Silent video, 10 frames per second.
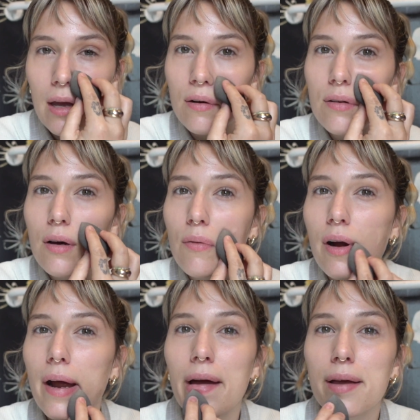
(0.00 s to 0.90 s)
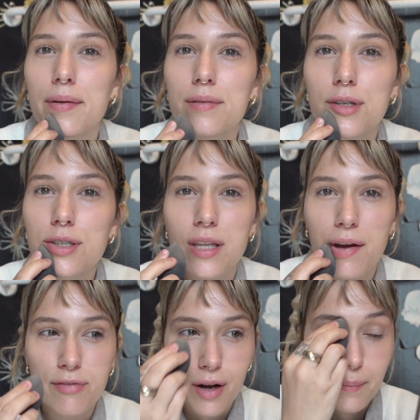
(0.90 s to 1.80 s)
I don't know where I learned
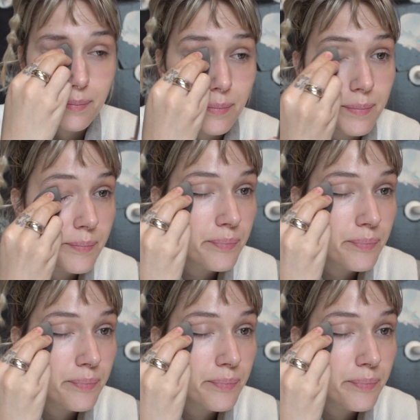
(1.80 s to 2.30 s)
that from.